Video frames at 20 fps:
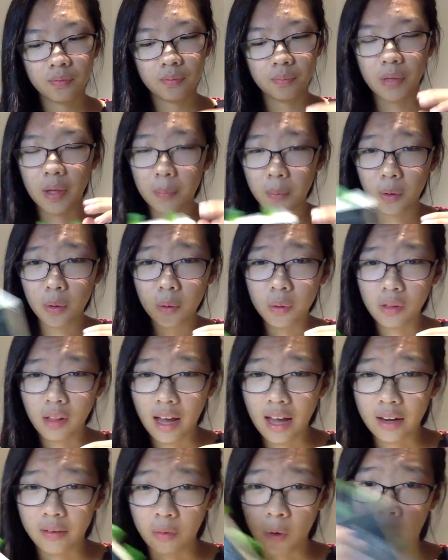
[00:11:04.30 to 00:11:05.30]
people who
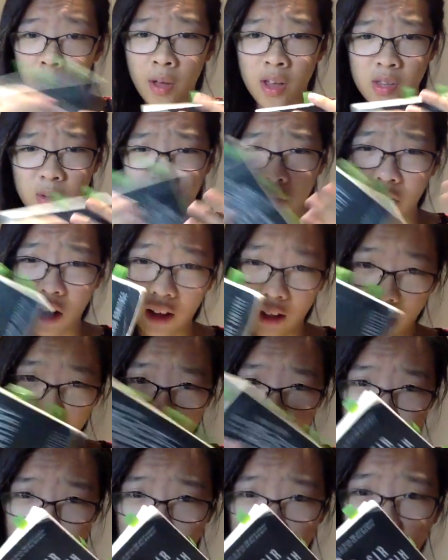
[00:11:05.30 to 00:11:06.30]
like romance will not like
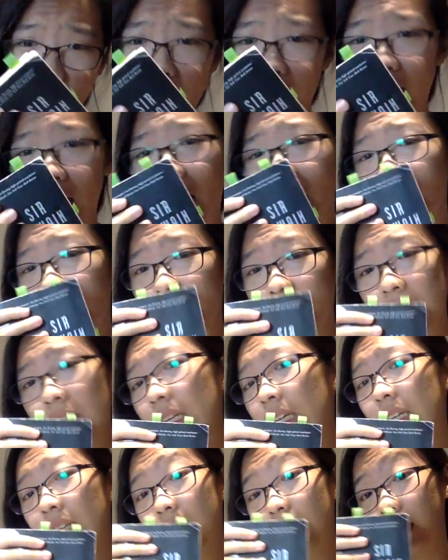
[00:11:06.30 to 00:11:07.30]
this book because
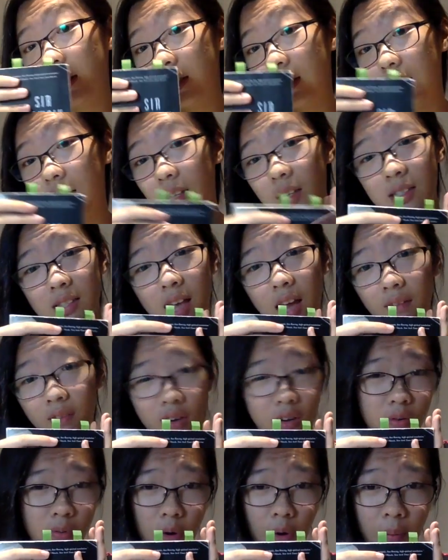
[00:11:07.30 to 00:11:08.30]
it doesn't have
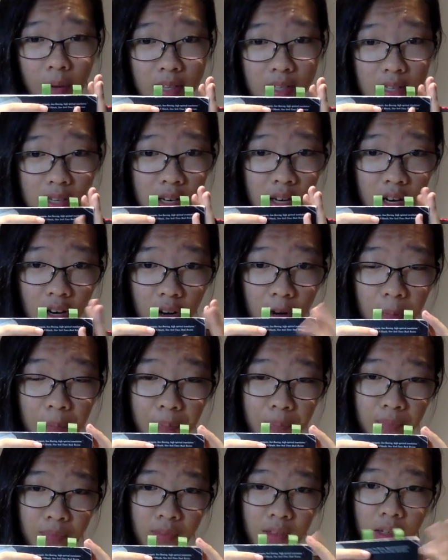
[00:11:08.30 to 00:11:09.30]
any romance in here.
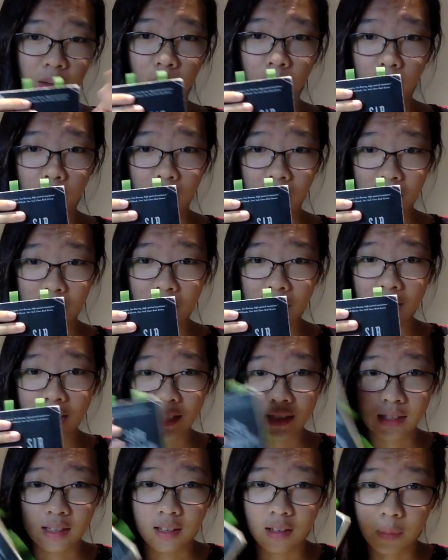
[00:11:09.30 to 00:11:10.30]
Well, but I mean,
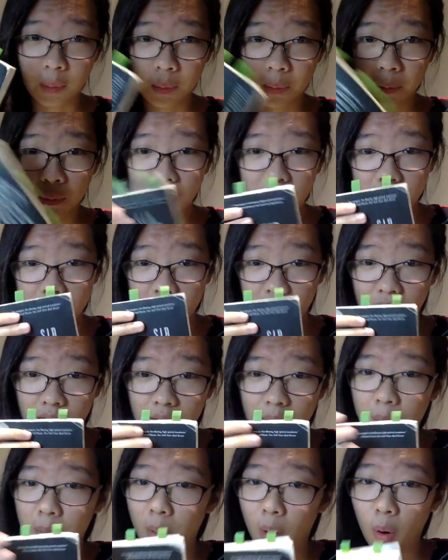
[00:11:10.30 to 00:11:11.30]
it's
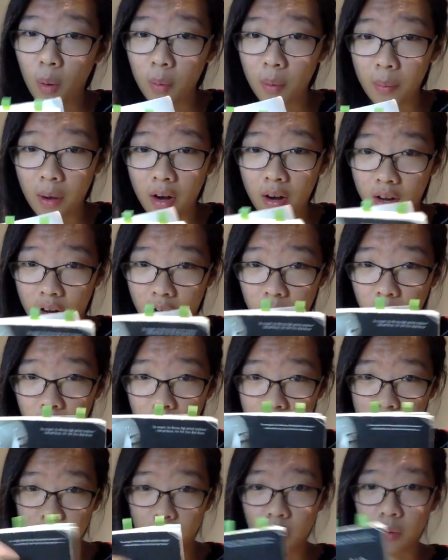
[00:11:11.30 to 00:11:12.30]
a poem about a
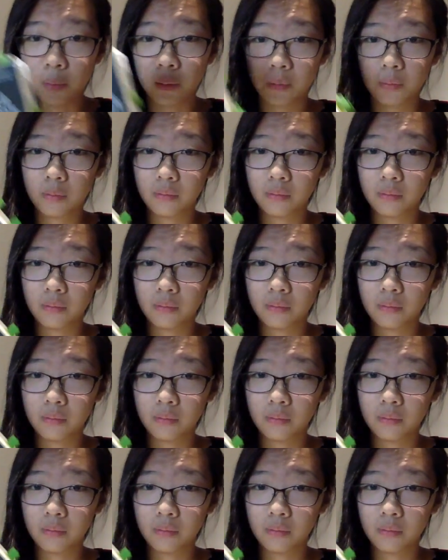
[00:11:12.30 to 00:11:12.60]
hero, so